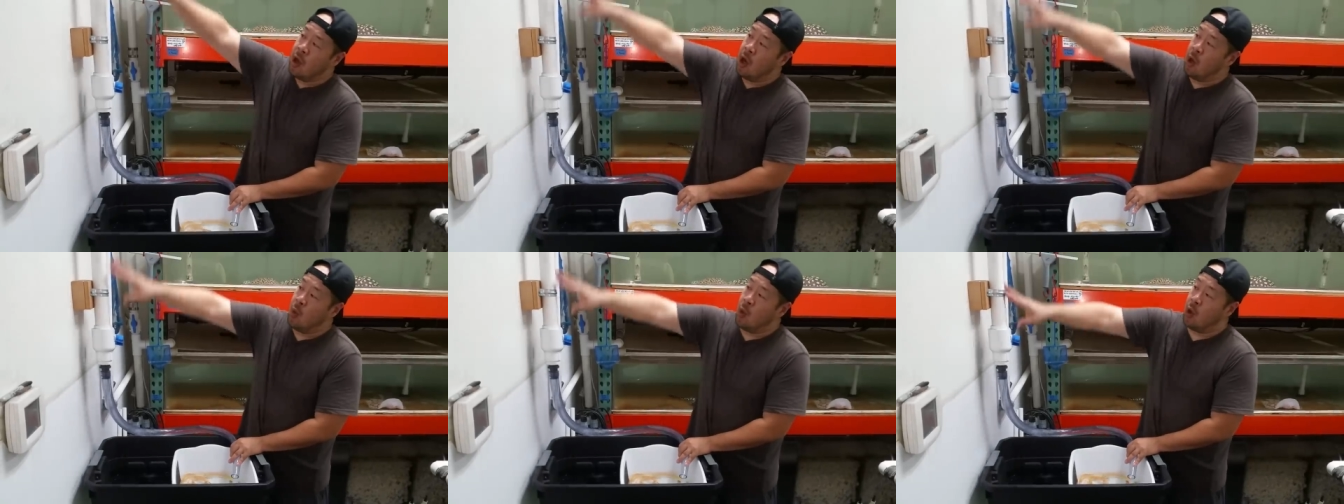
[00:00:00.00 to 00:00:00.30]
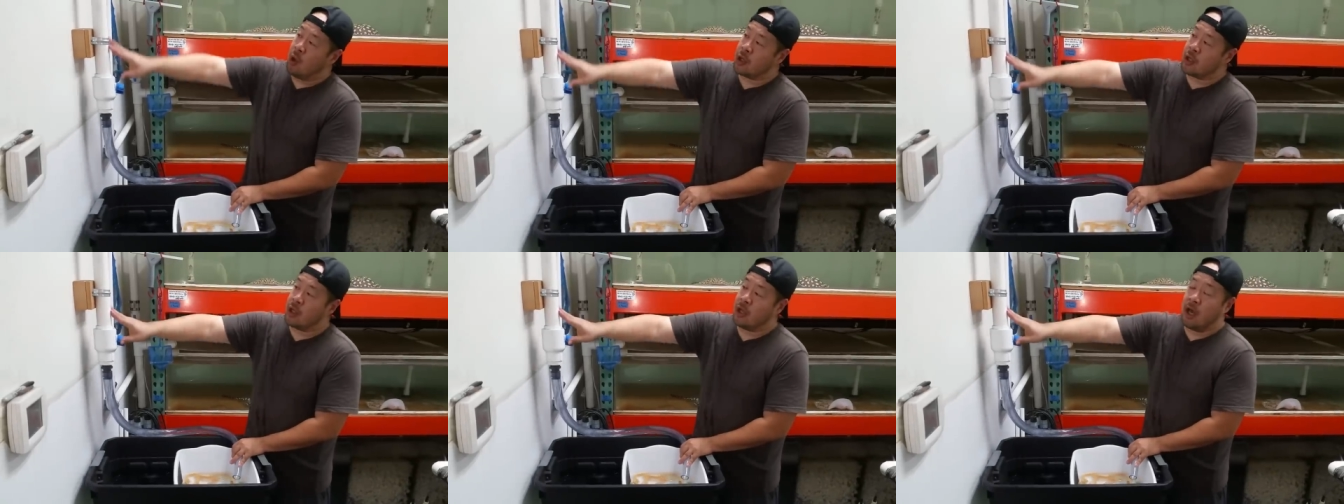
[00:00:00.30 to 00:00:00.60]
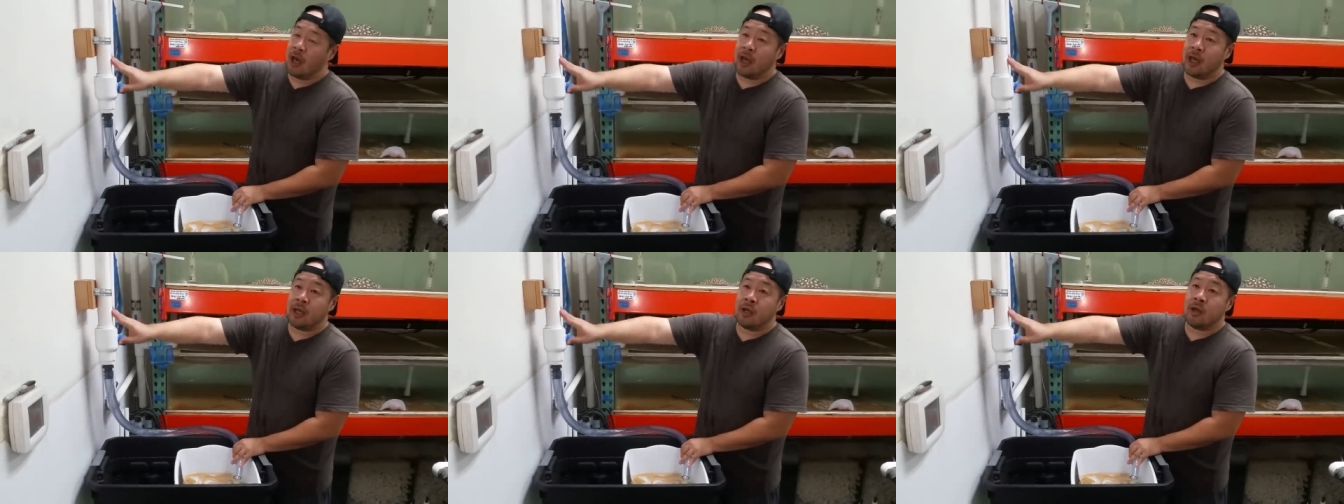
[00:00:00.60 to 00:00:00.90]
a water
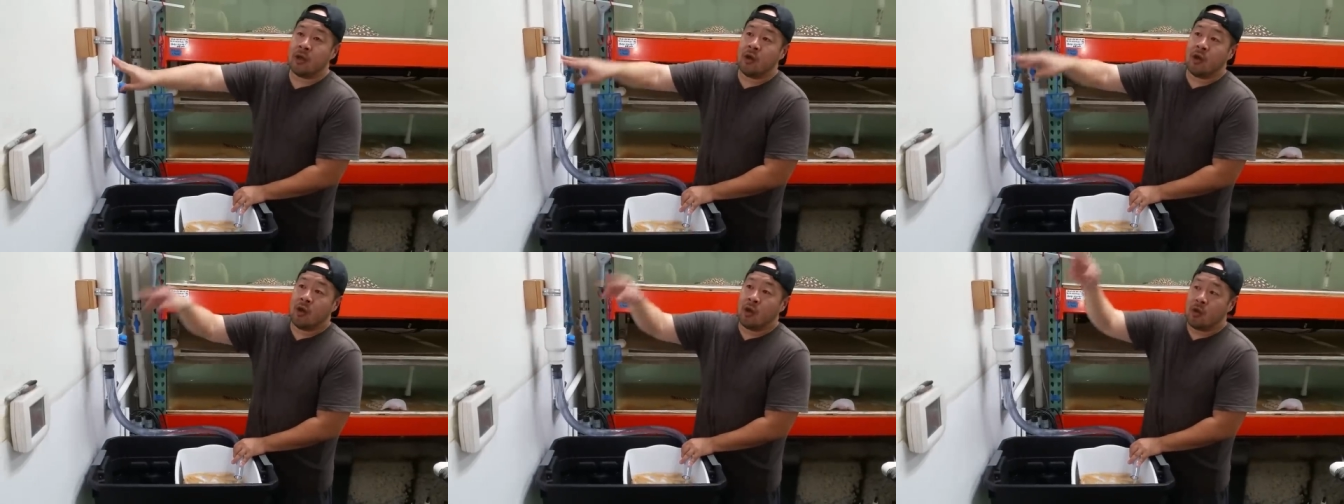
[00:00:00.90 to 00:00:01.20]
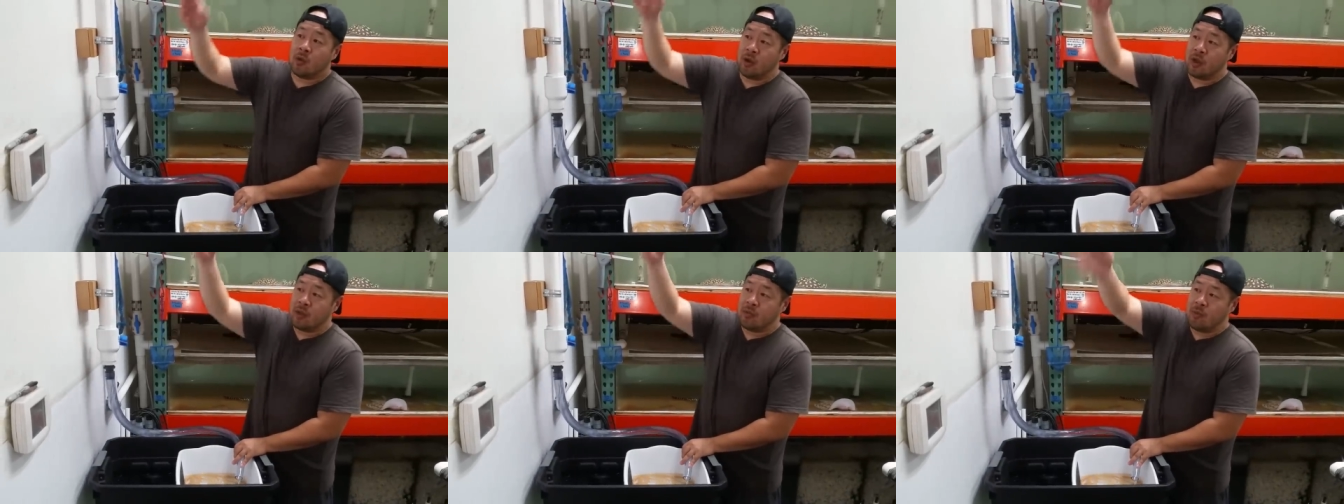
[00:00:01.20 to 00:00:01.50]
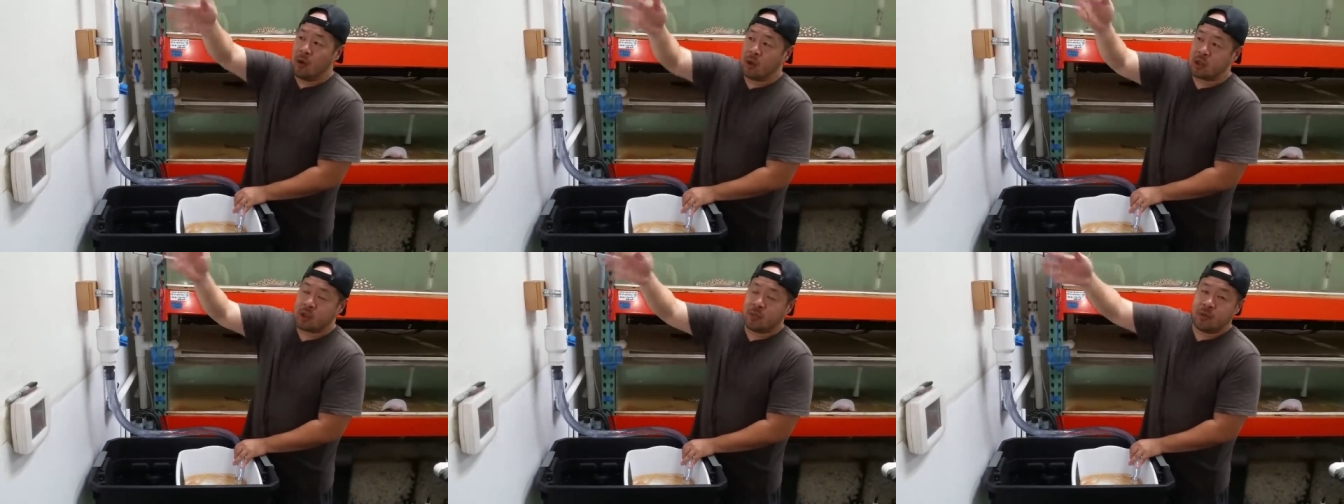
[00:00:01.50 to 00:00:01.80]
line with
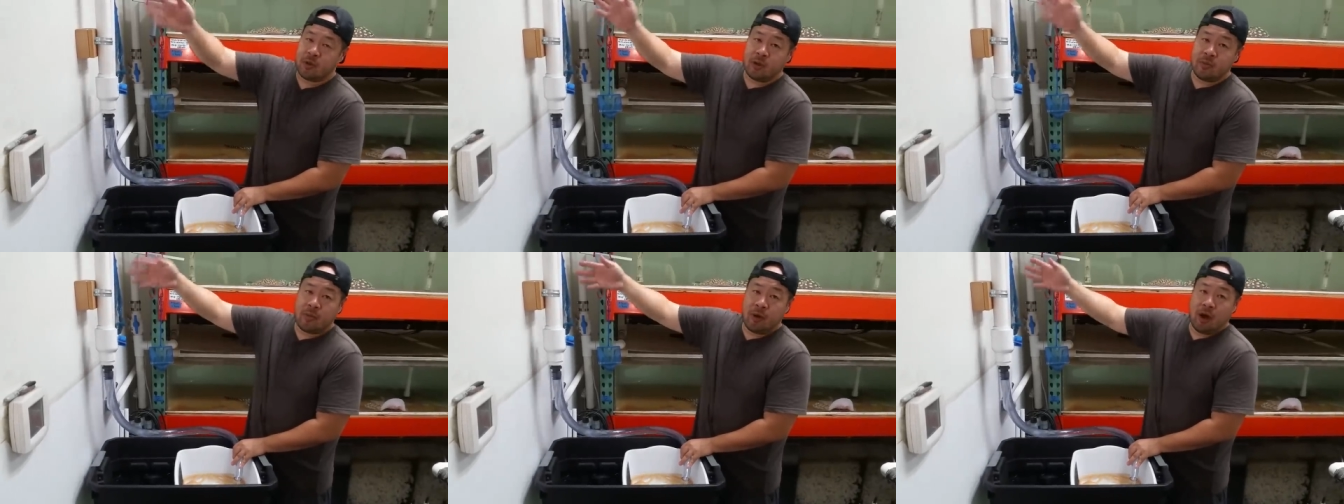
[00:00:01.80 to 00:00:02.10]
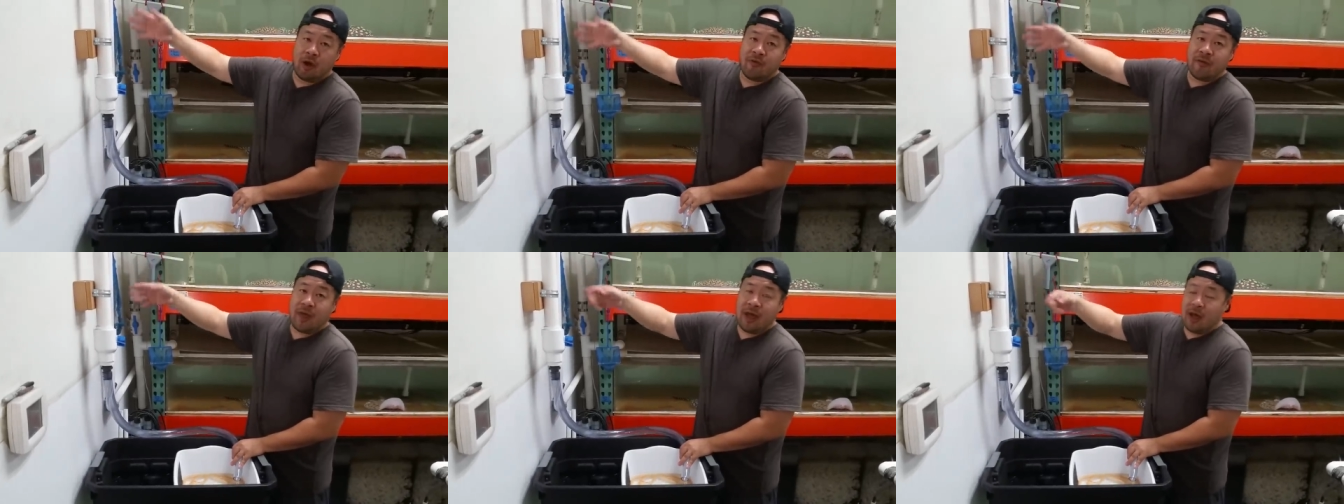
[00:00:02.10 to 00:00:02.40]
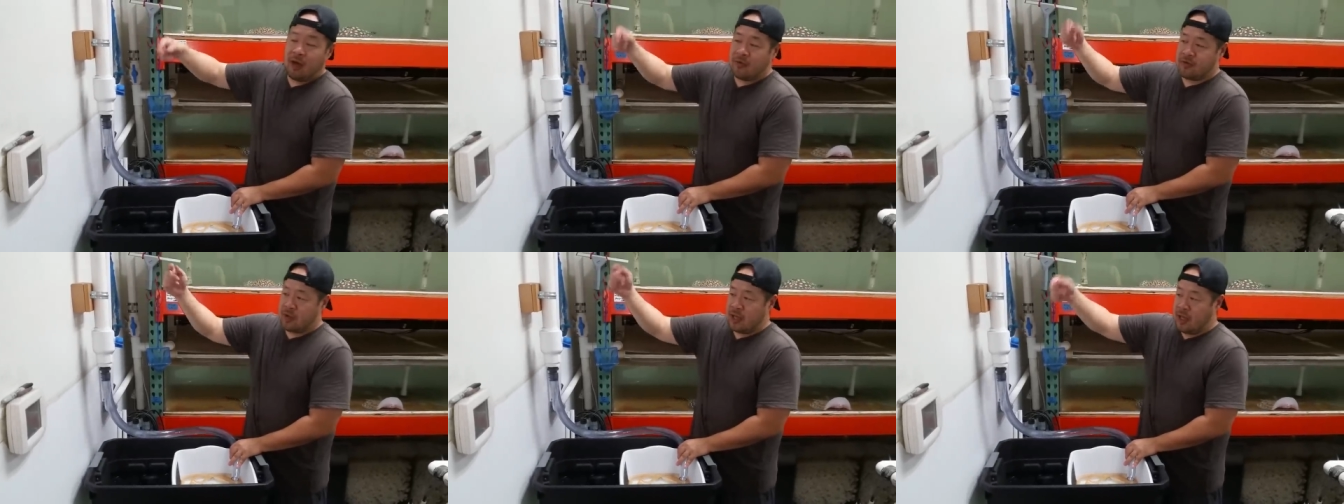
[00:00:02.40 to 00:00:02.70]
multiple ball
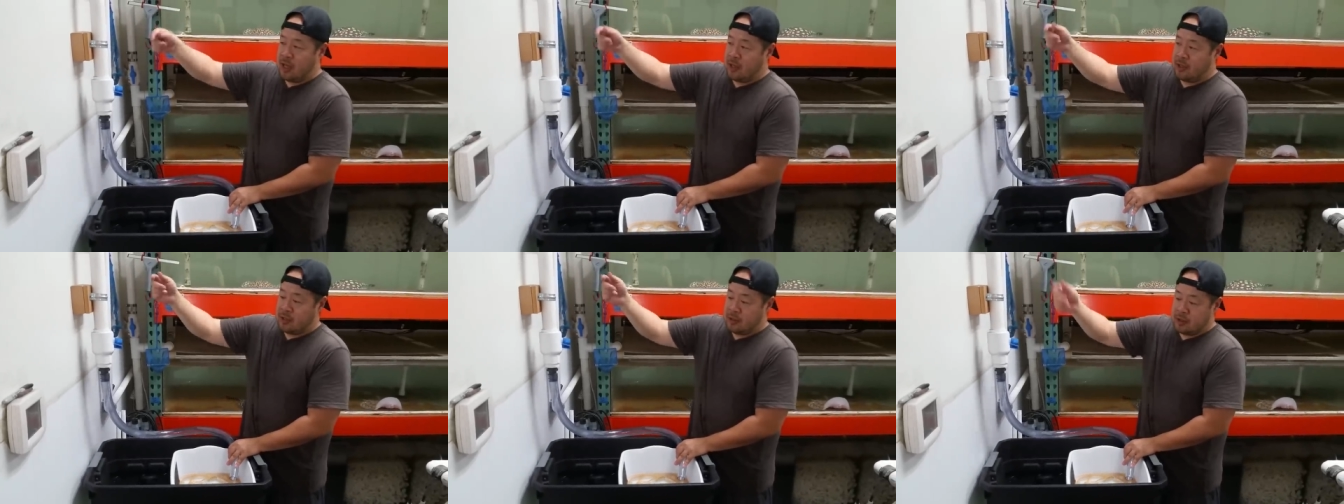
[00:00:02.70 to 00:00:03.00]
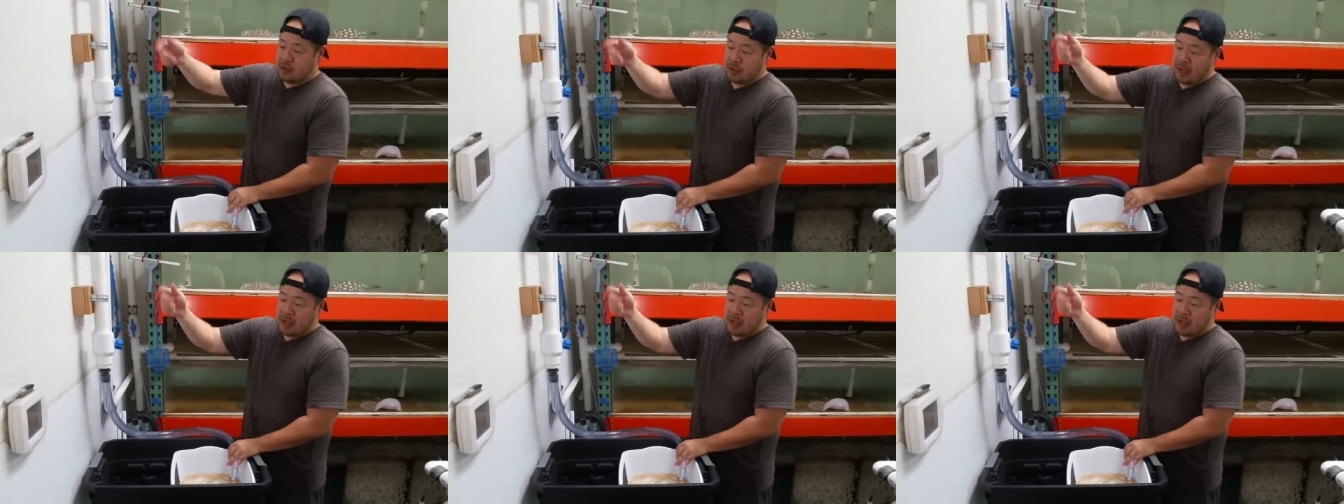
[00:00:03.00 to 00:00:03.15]
valves and